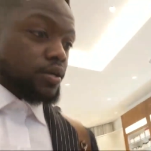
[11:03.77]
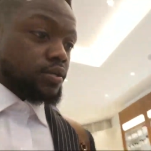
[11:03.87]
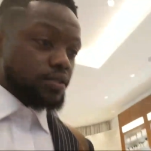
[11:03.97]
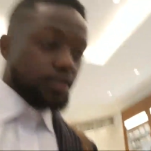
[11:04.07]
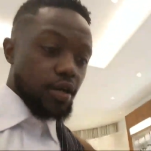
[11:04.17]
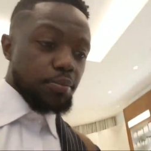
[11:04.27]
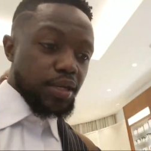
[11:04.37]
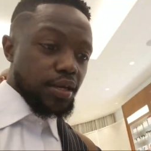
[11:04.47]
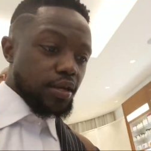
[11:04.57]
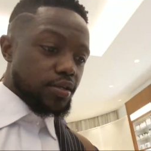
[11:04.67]
You to come in
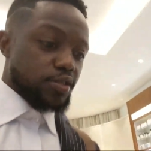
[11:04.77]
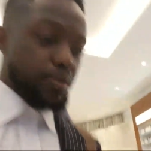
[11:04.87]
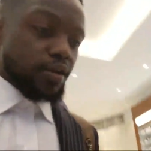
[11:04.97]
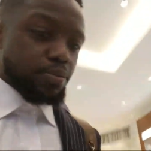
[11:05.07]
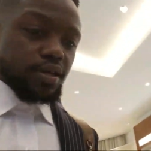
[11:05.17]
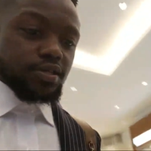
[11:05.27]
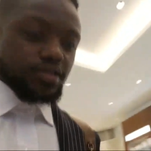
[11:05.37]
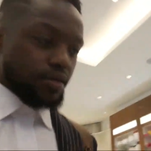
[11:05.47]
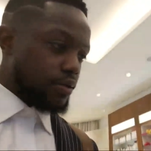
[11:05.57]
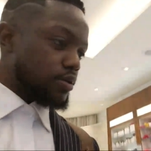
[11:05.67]
here and spend a
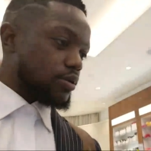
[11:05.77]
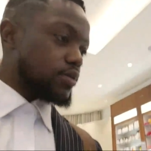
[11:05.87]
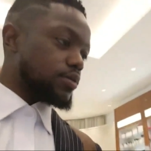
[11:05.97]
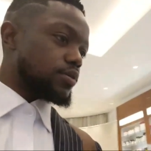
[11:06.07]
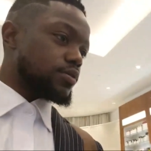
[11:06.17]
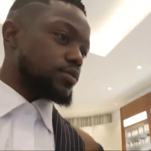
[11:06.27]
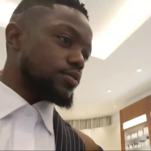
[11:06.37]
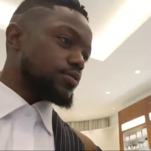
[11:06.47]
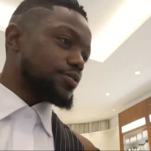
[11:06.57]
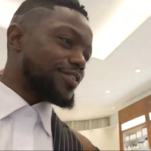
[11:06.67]
paycheck.
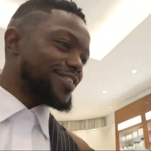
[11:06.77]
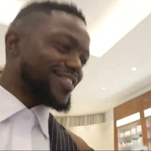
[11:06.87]
Yeah, I hear you.